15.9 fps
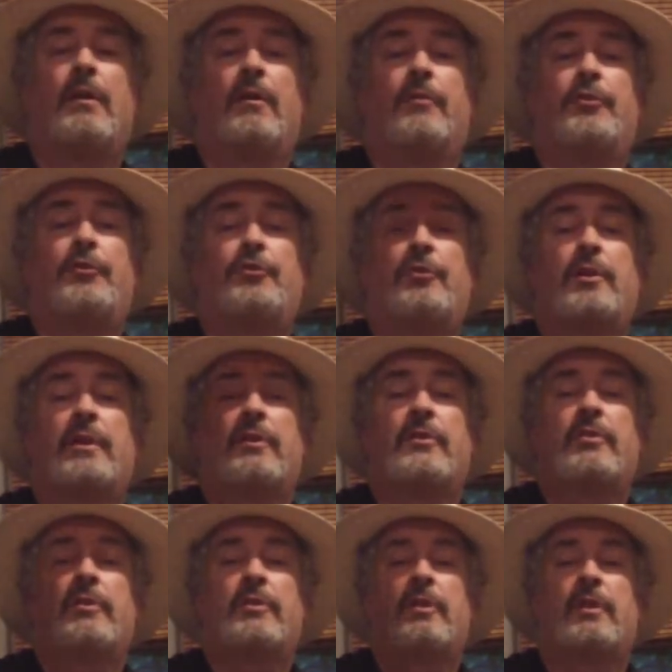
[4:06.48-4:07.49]
of
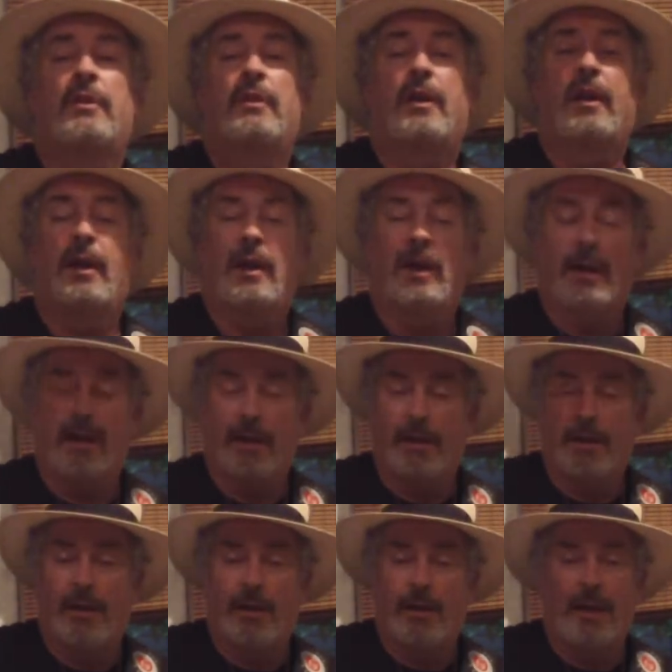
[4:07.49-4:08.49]
strings,
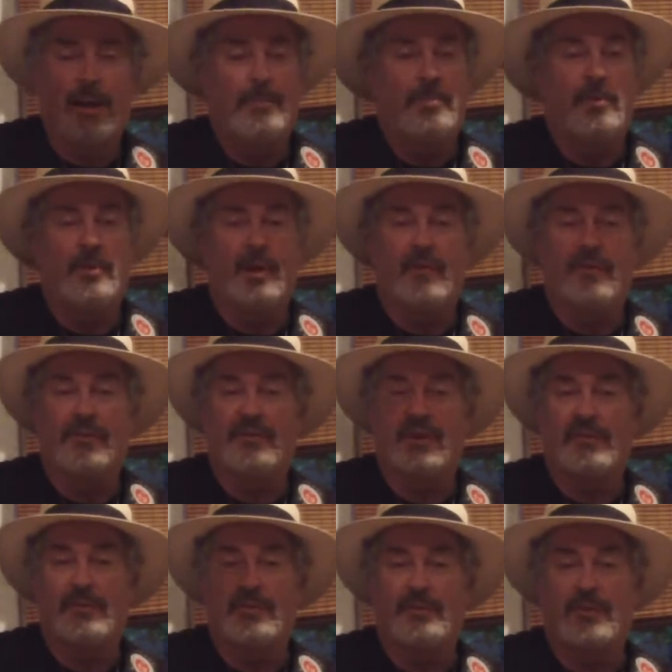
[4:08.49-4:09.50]
put it on the
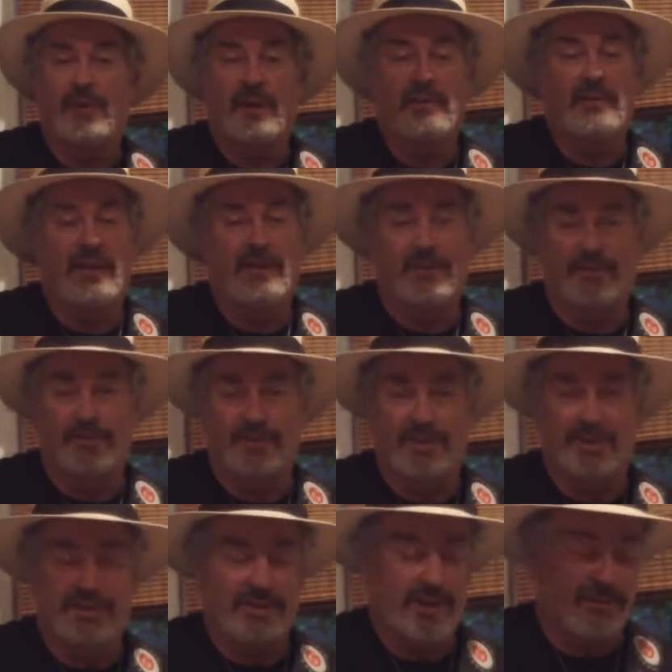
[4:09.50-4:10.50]
7th fret, and there's
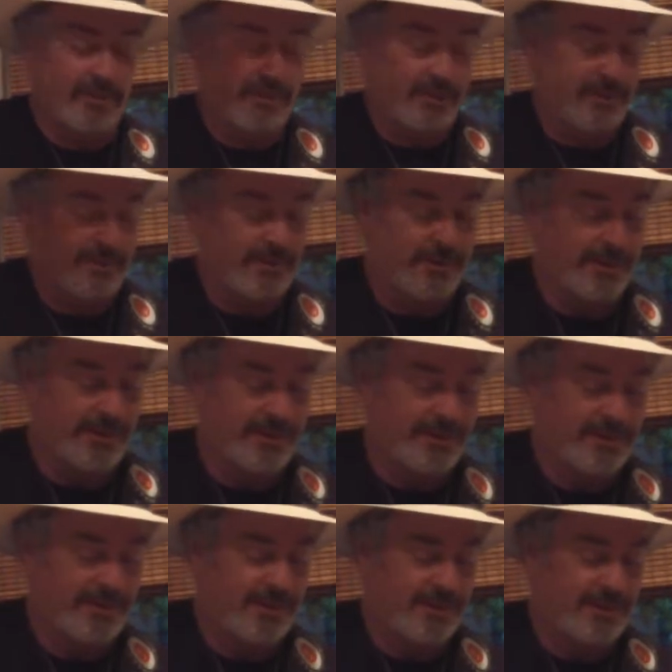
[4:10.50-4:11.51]
an E7th, okay?
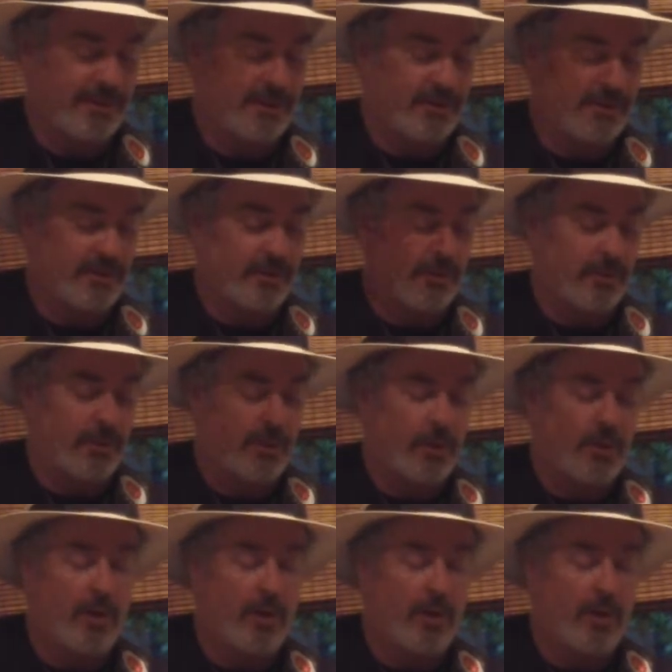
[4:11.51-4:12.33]
So,